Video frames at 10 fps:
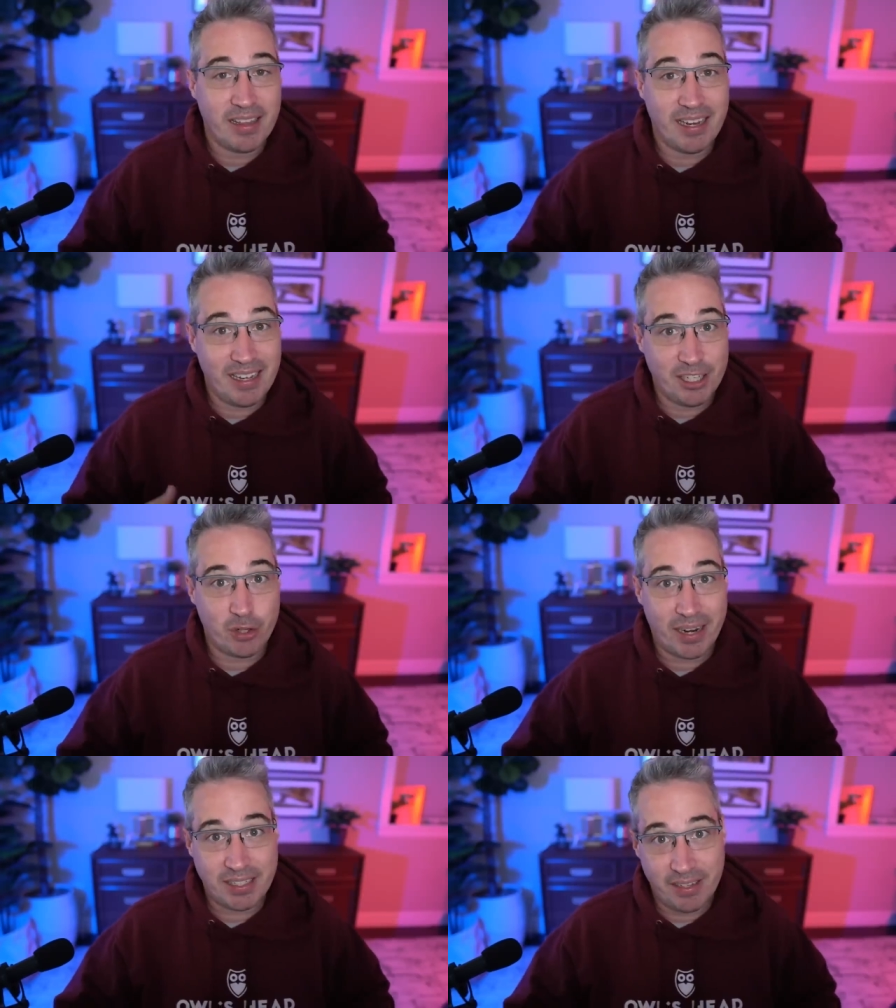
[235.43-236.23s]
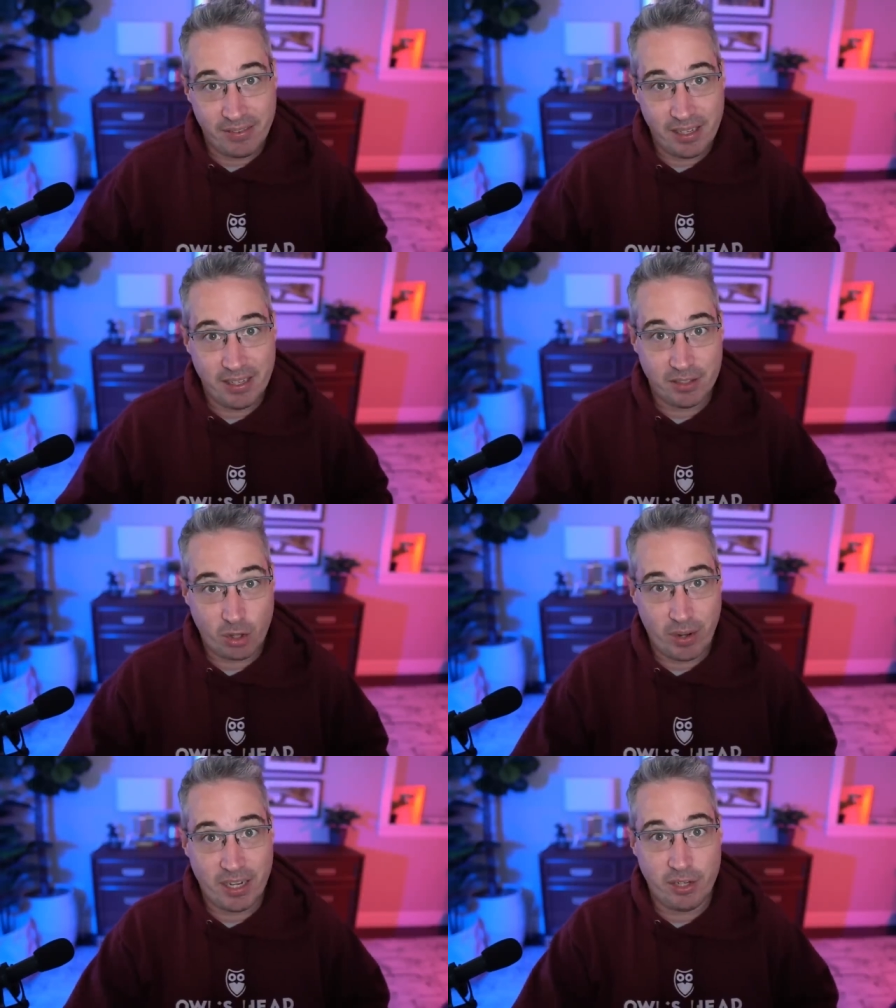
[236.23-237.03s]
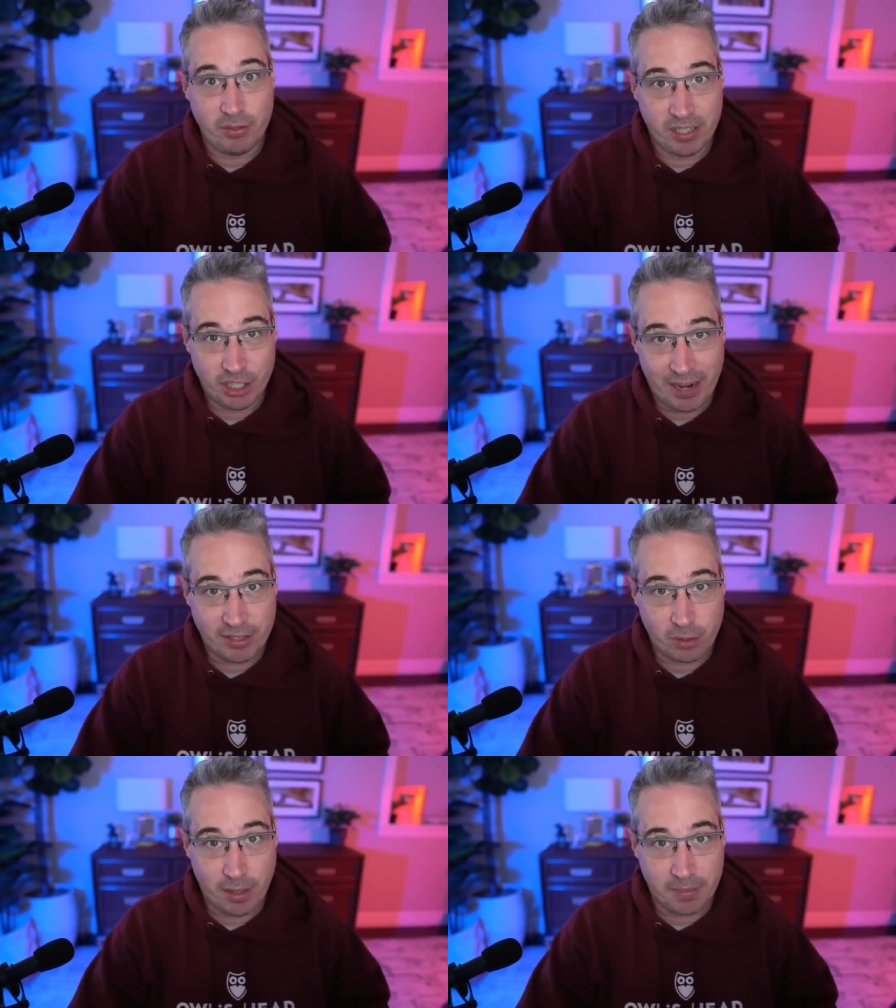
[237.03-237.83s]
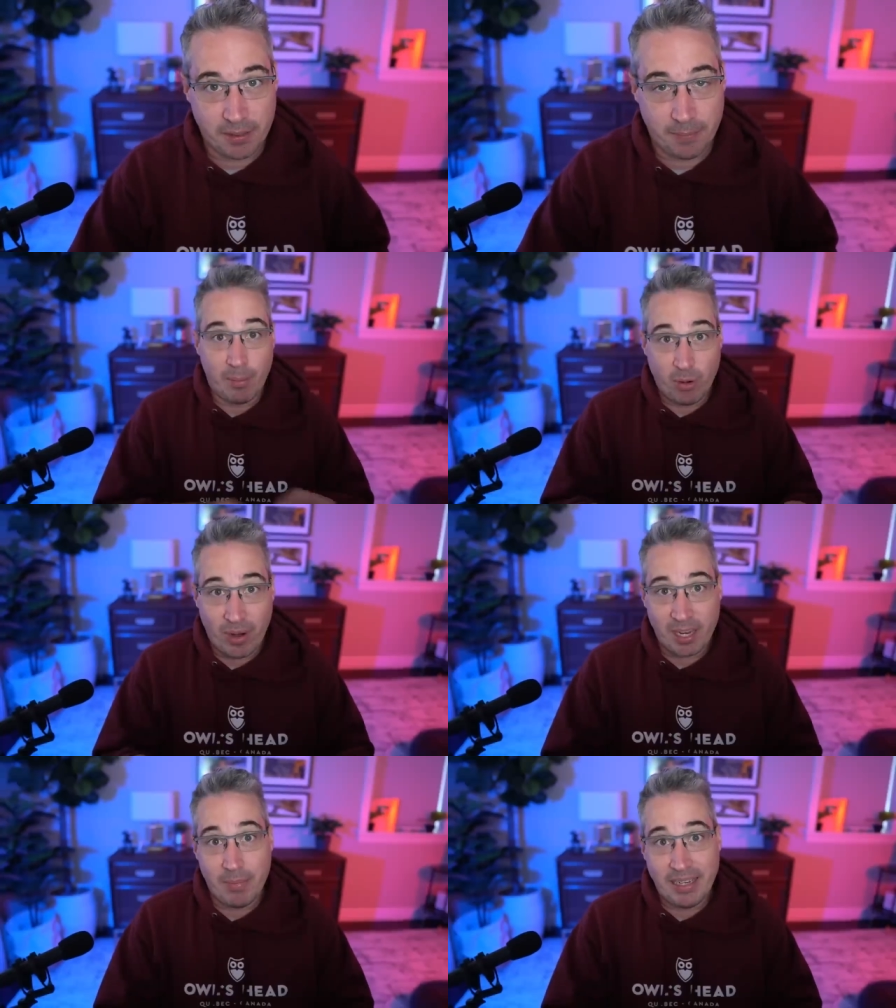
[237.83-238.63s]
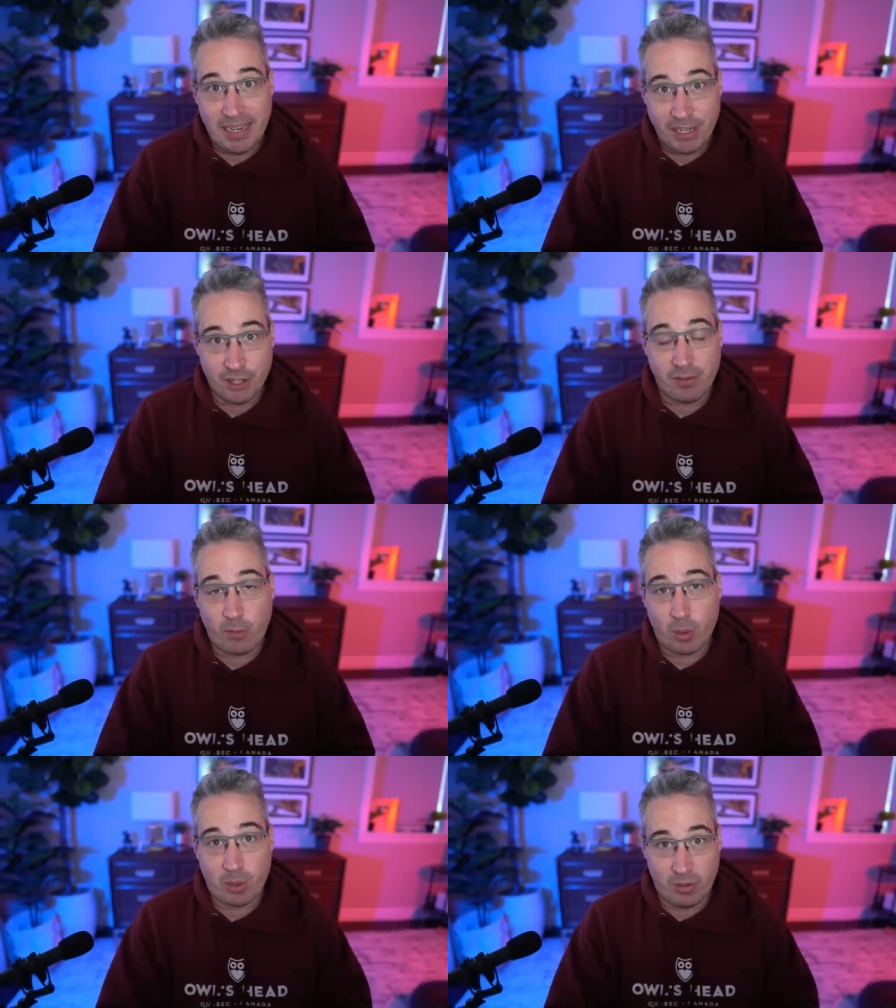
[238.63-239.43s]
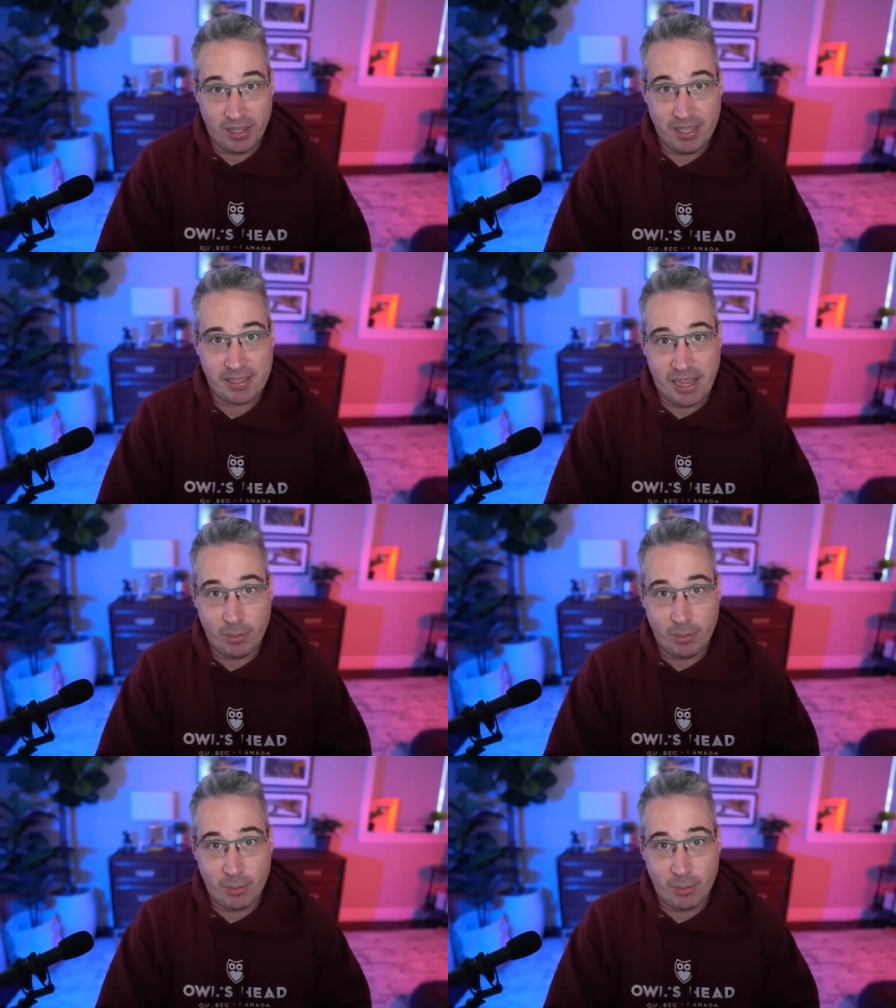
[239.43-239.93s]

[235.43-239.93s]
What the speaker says: That interactivity is created using JavaScript. Now, my recommendation for learning these